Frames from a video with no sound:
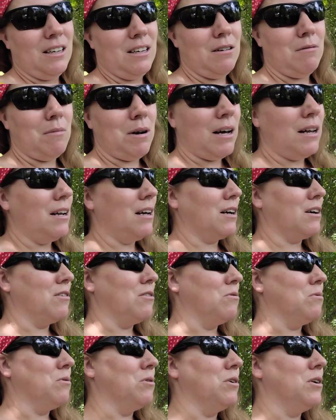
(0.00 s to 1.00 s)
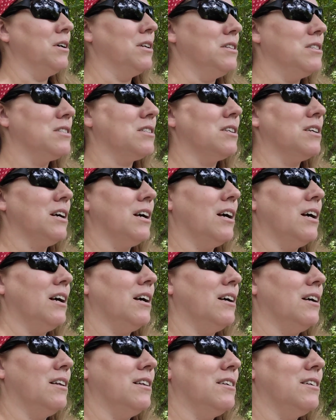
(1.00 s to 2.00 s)
in my neck of the woods,
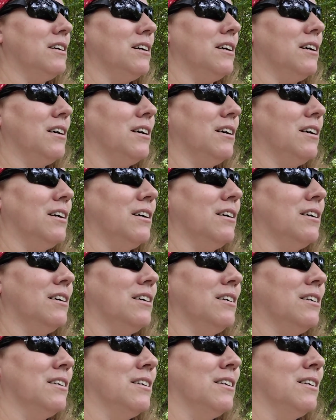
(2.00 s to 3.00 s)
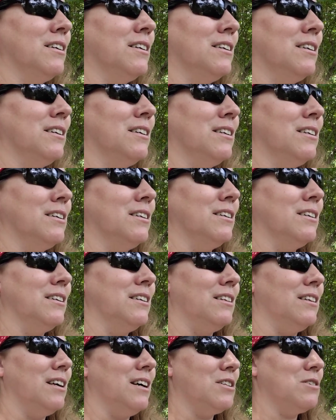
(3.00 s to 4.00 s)
and that's
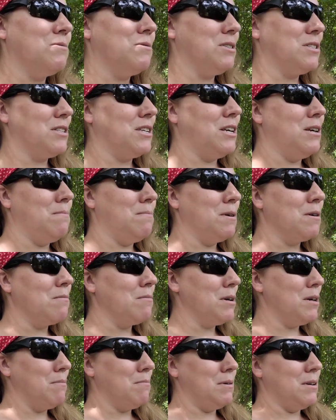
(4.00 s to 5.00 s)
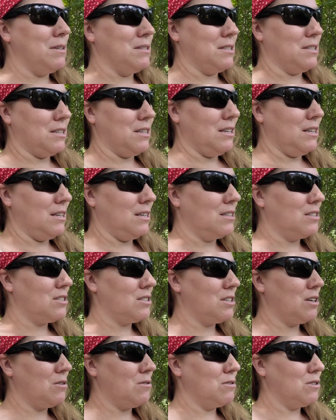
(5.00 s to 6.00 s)
what's keeping me busy.
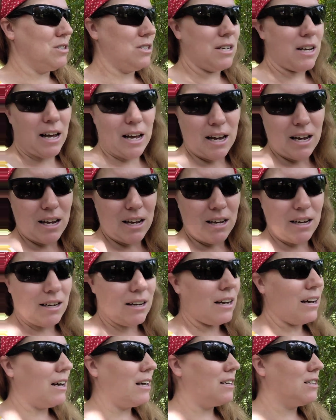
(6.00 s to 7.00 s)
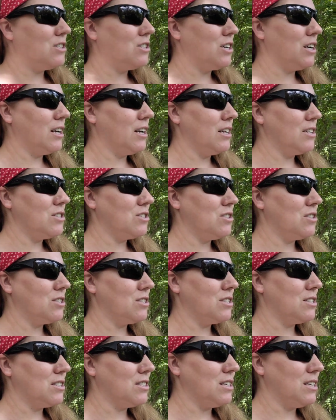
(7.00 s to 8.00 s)
So today had a chance just
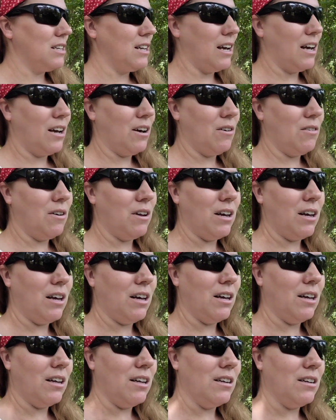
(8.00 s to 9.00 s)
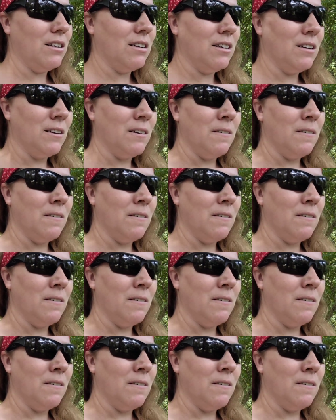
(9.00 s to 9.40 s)
to sit down and